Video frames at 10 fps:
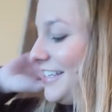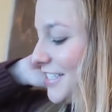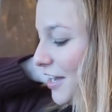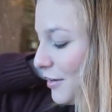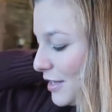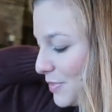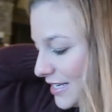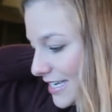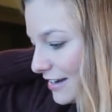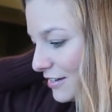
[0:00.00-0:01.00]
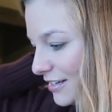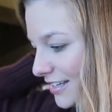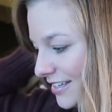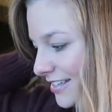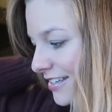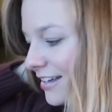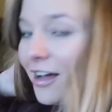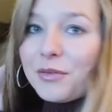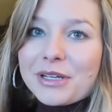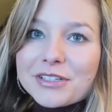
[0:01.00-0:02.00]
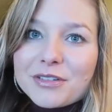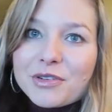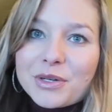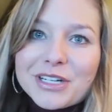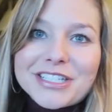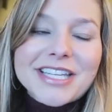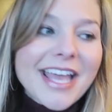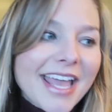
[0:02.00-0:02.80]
So he picked out Hot Wheels, of course.